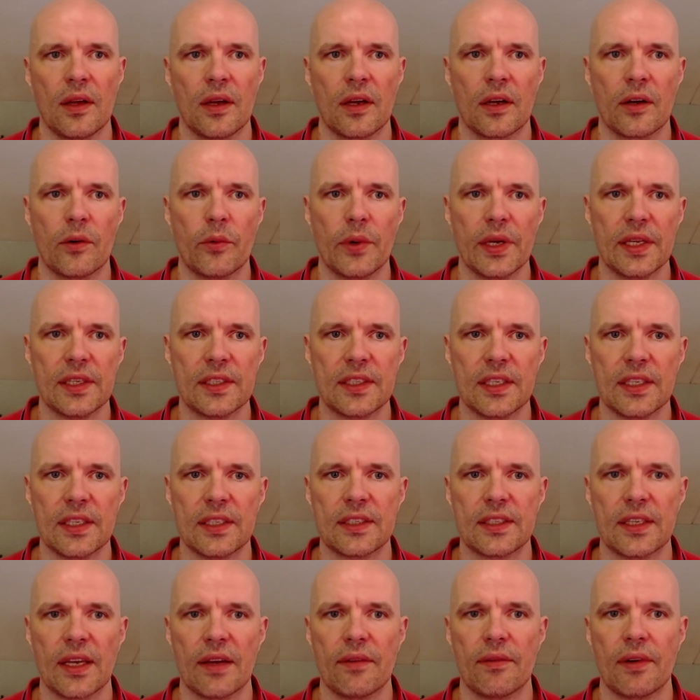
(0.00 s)
Queen
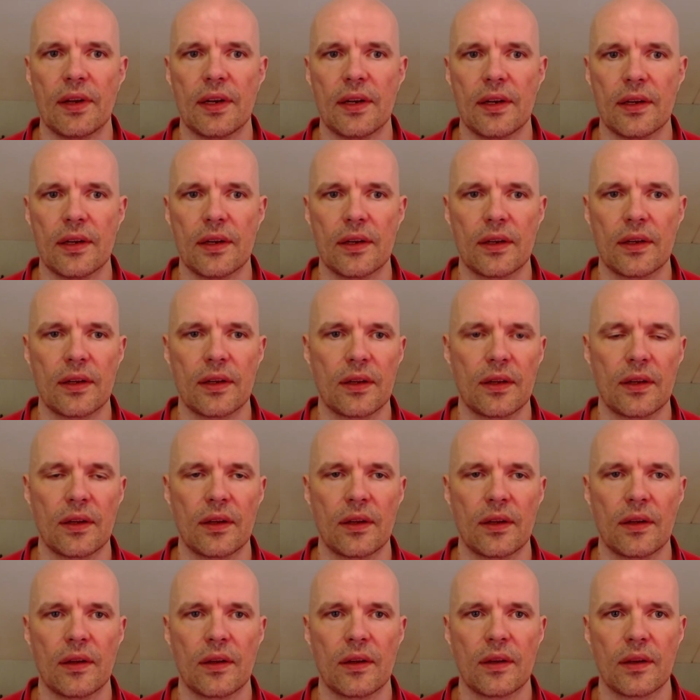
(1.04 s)
c7
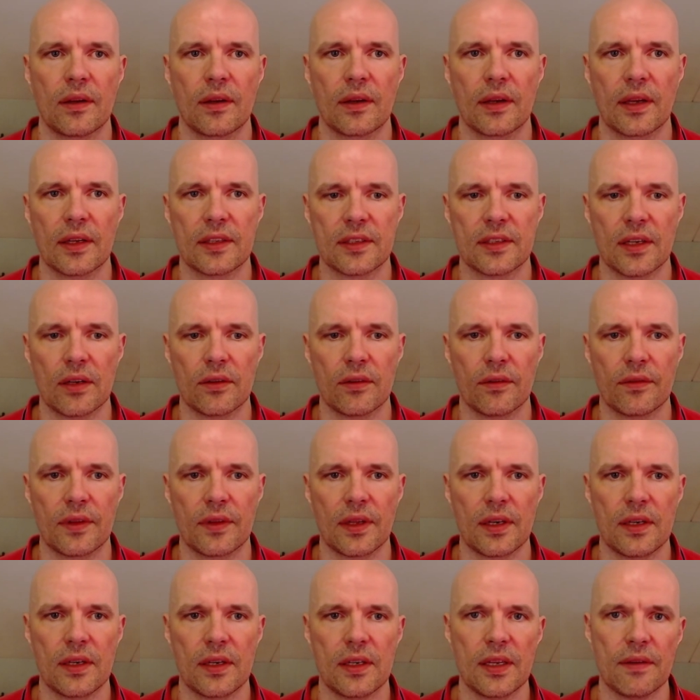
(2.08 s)
gets out of
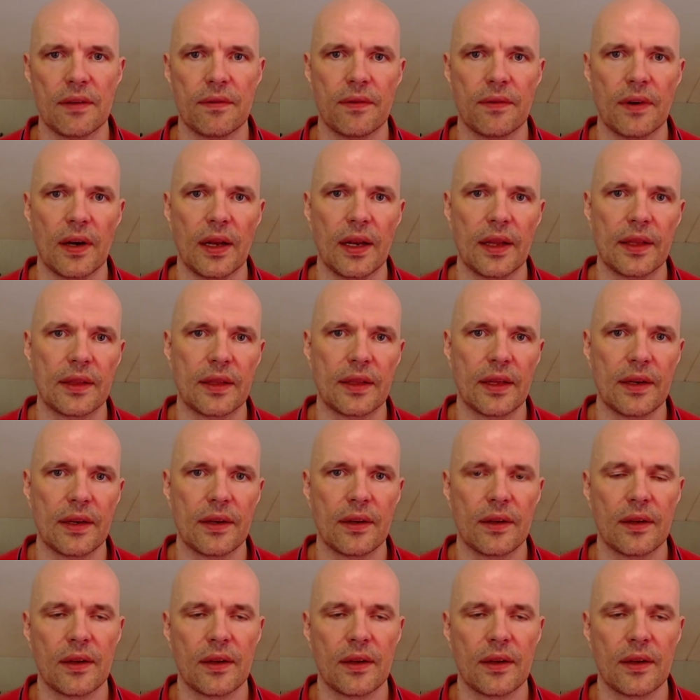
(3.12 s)
the d file and then